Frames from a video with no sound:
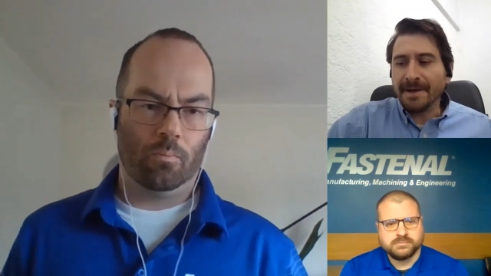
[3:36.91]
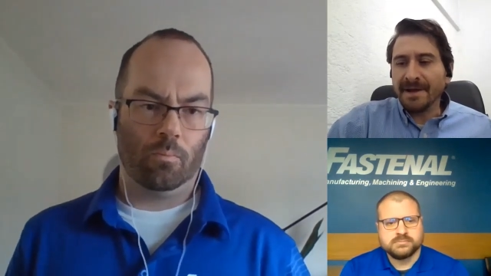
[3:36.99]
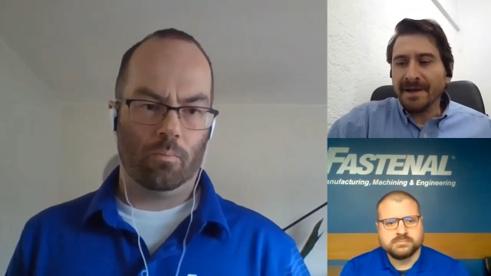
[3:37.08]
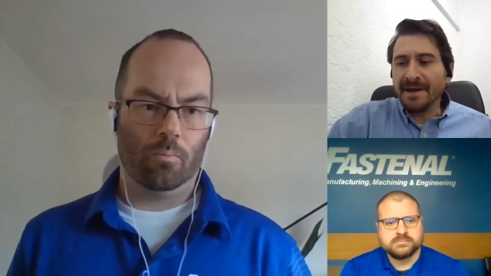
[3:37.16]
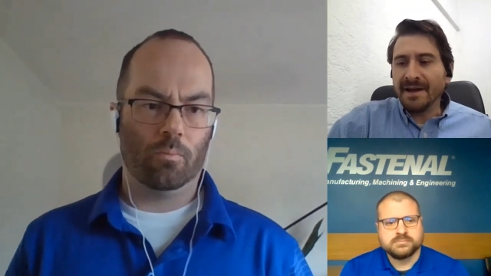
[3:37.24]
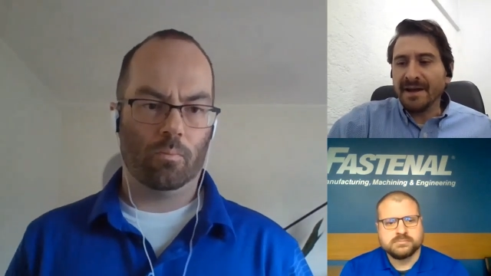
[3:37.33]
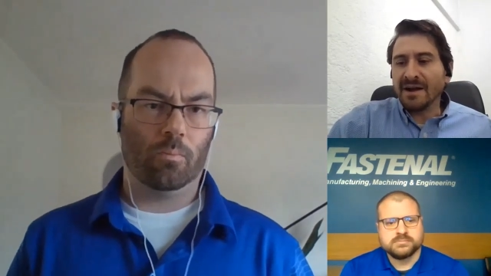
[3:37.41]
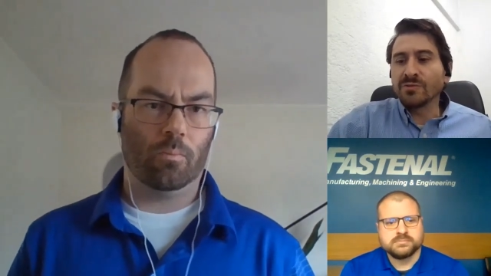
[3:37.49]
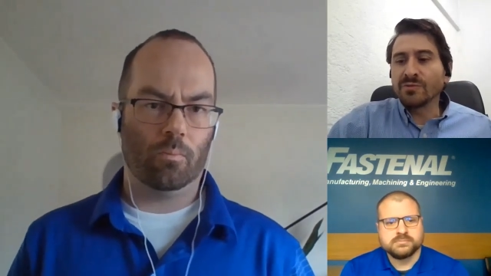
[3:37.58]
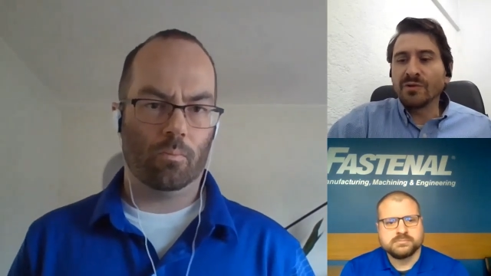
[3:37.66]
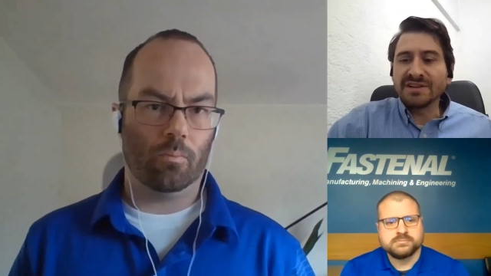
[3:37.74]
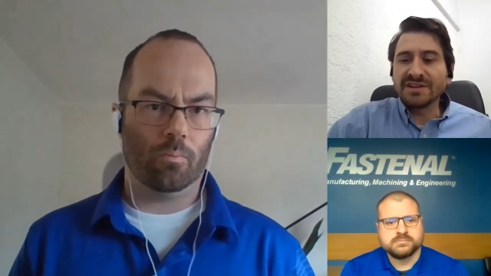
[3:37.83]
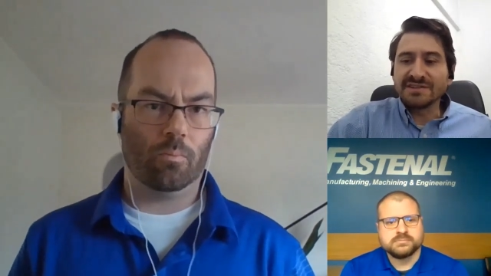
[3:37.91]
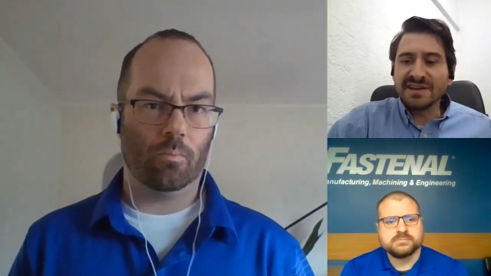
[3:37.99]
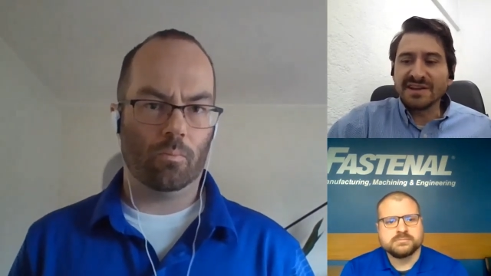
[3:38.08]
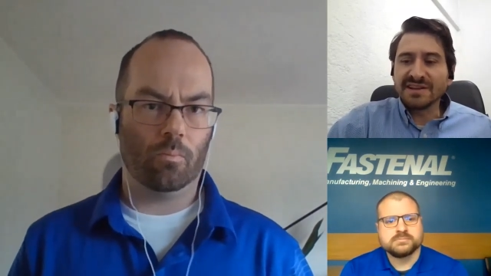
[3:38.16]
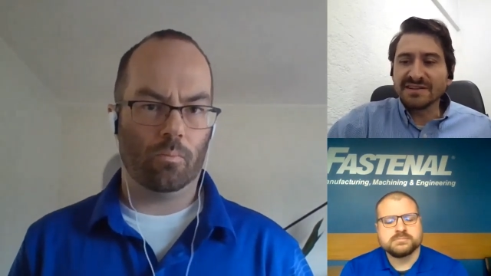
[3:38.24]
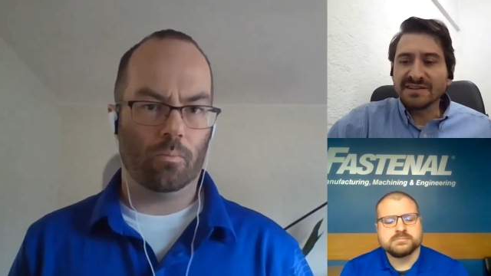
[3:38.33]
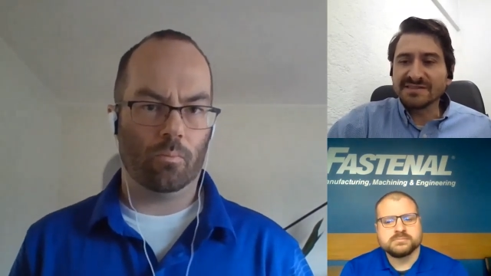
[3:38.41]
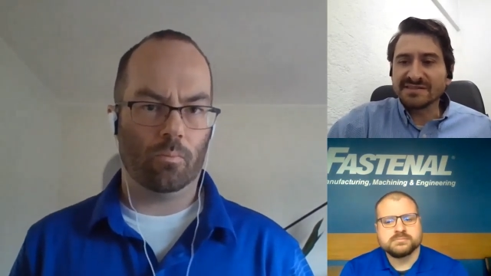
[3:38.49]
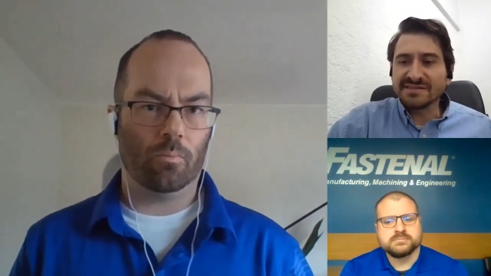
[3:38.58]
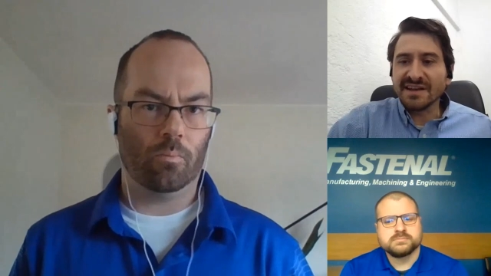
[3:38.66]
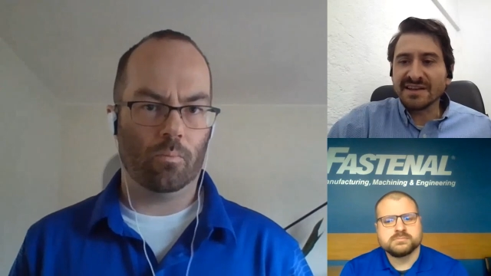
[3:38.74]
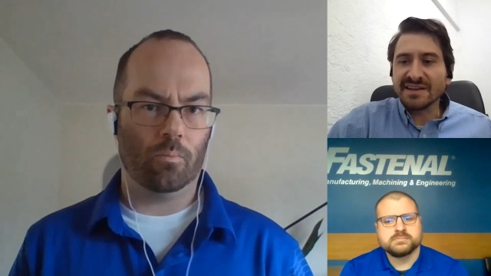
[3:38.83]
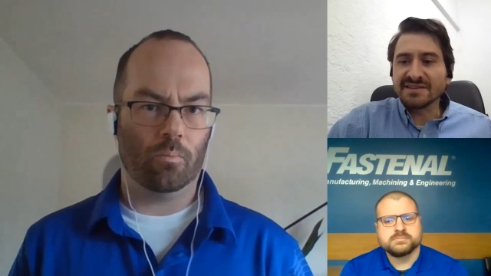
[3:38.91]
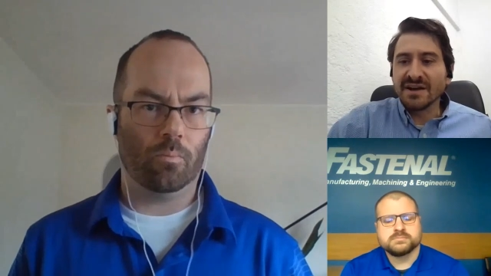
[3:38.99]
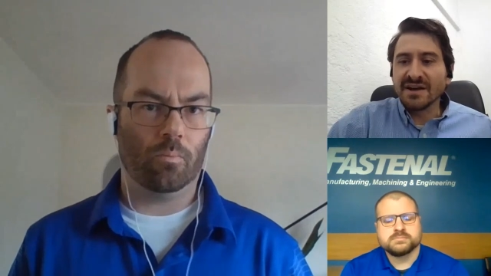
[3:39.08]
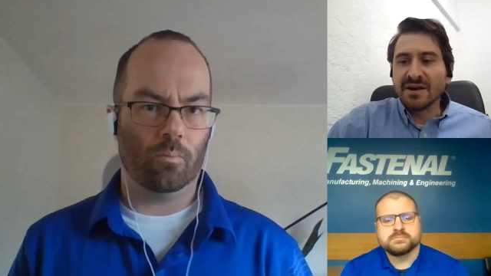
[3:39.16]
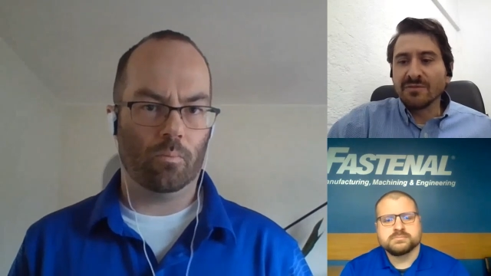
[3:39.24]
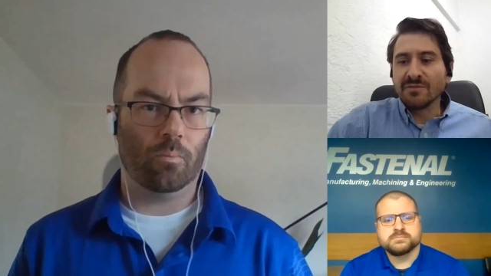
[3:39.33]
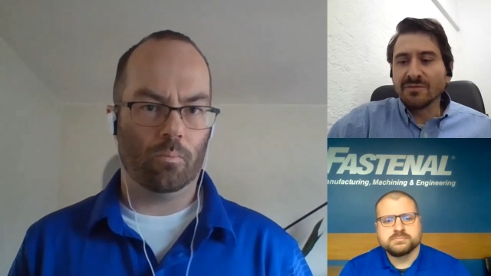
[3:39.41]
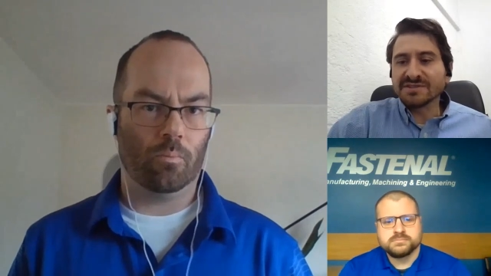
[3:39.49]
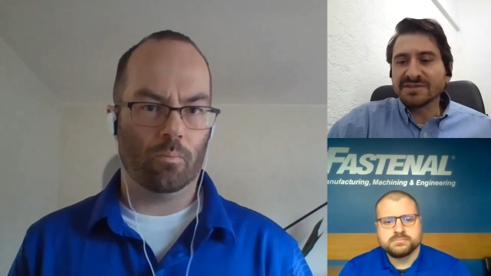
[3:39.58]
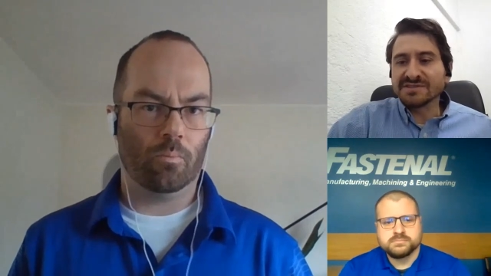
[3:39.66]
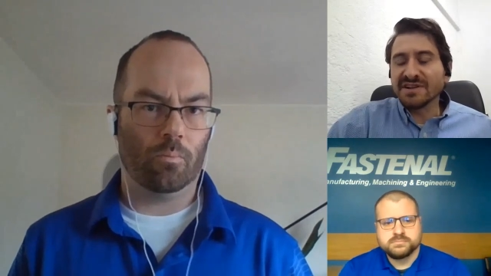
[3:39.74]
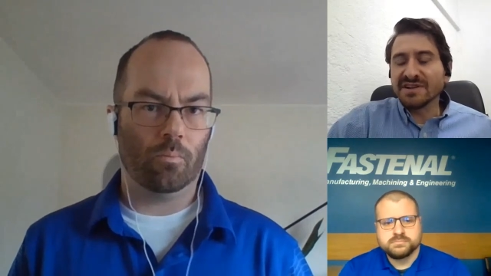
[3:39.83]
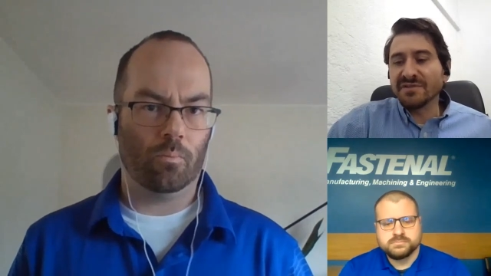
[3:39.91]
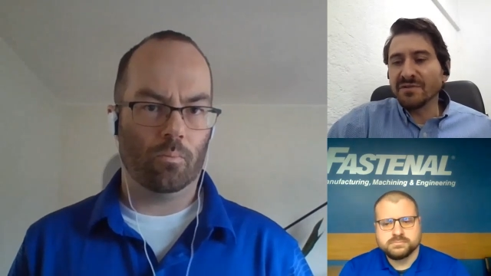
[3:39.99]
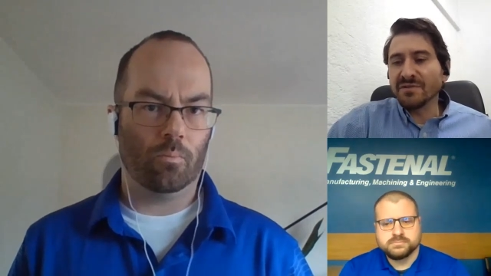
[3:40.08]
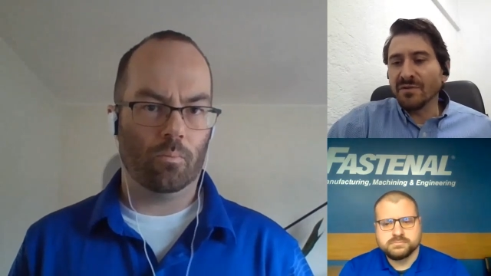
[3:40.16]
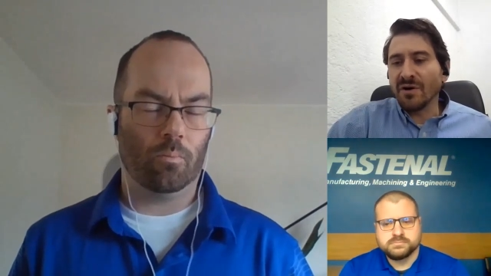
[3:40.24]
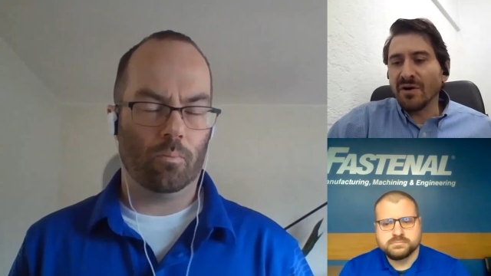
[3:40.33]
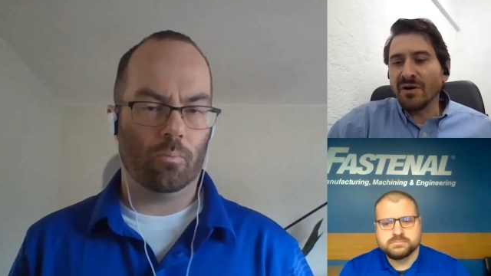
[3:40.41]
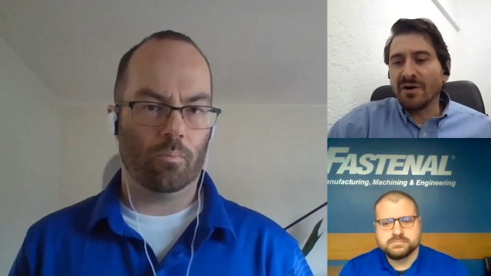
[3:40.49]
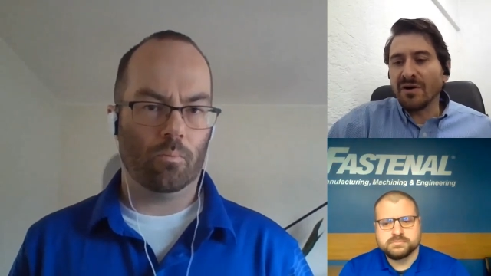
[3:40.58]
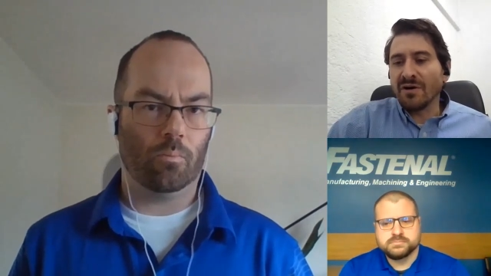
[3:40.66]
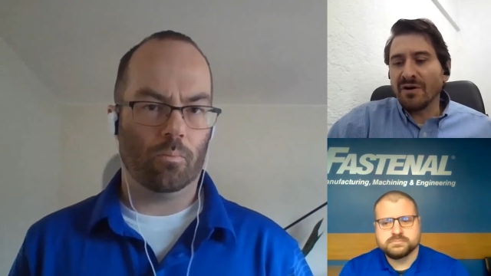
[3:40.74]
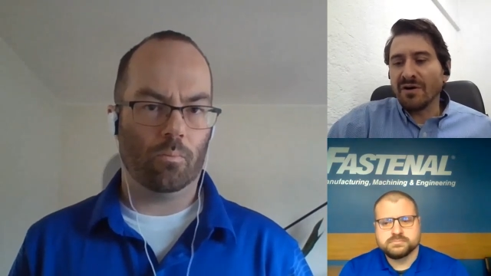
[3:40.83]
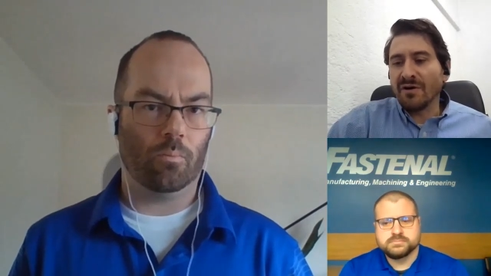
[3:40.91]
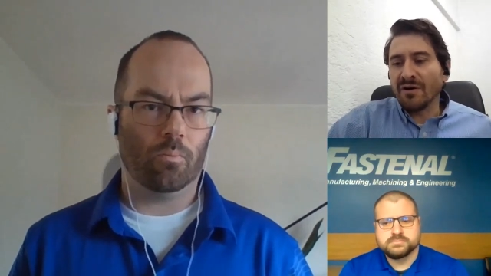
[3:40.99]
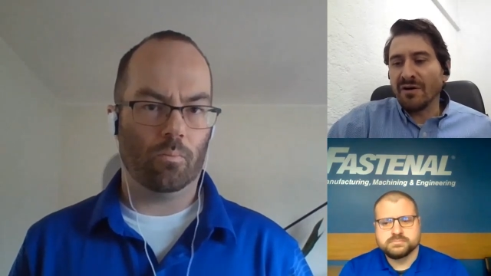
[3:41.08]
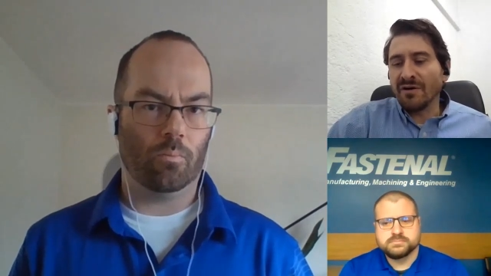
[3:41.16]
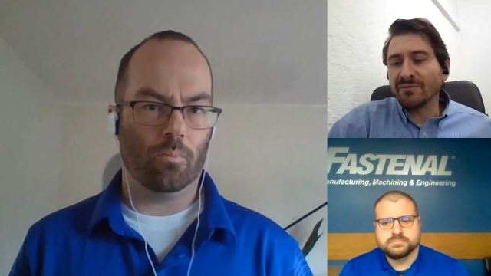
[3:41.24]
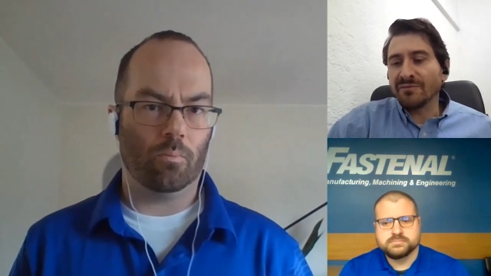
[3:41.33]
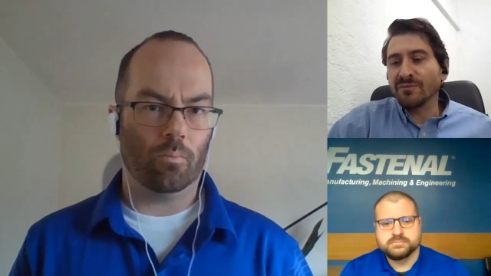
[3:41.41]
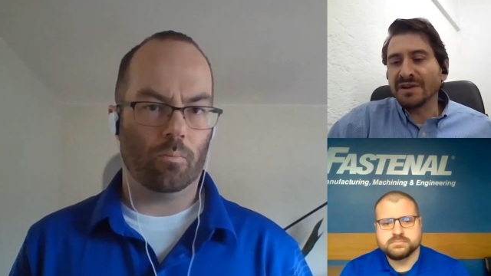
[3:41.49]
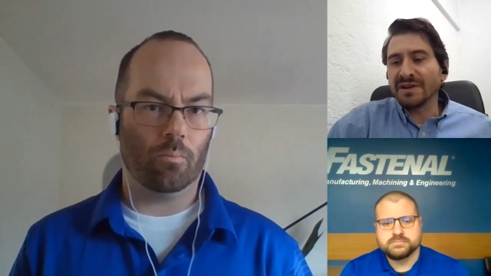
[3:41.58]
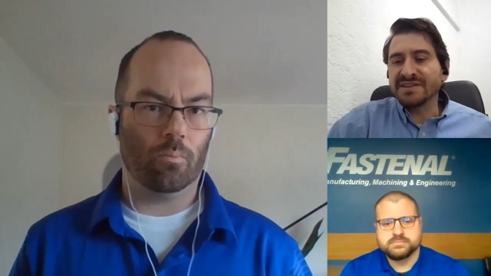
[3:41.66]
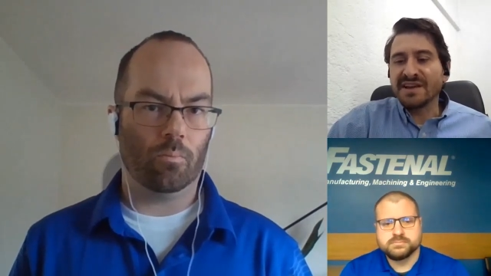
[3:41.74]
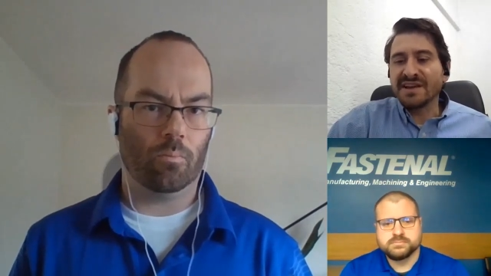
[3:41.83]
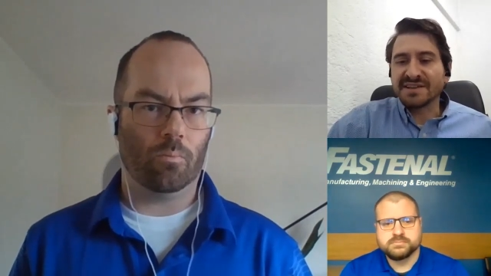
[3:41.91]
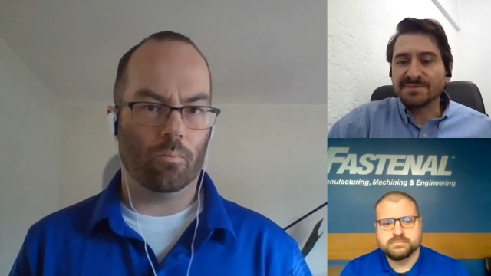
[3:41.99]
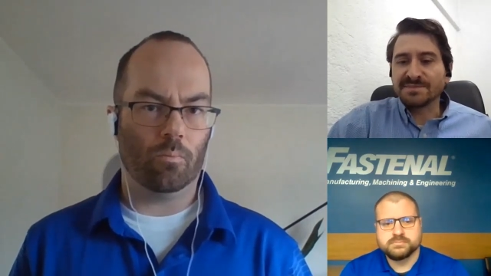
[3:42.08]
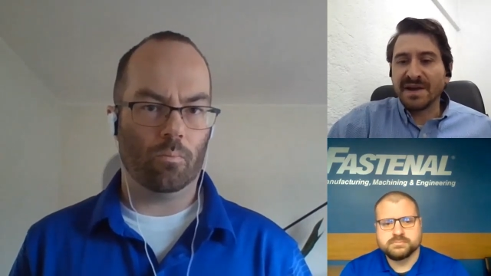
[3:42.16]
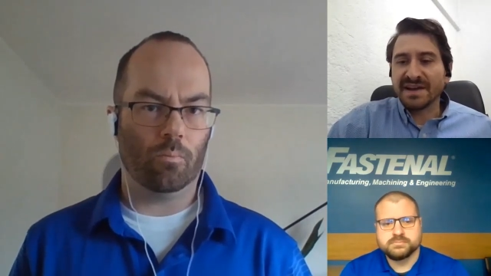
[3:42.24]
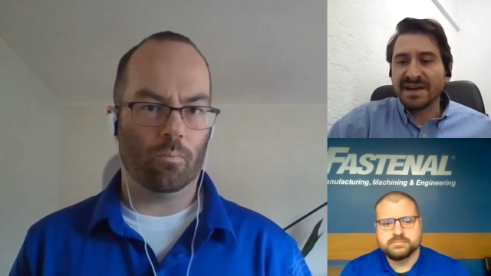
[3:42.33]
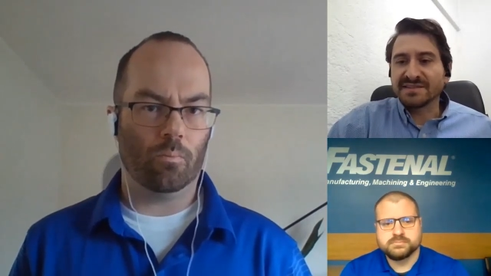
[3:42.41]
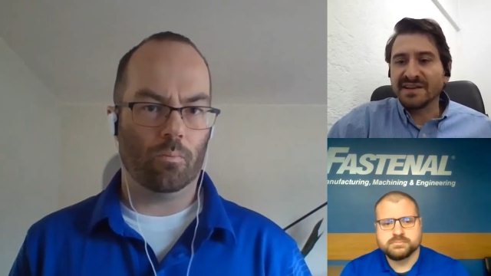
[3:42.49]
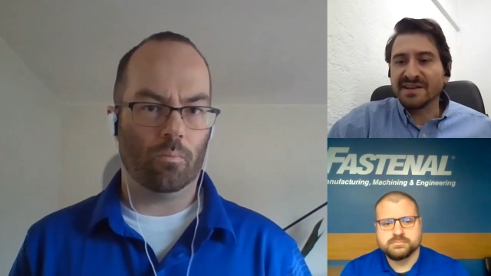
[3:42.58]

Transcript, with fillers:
Speaker 1: a coating thickness that was different uh, uh, of what they expect.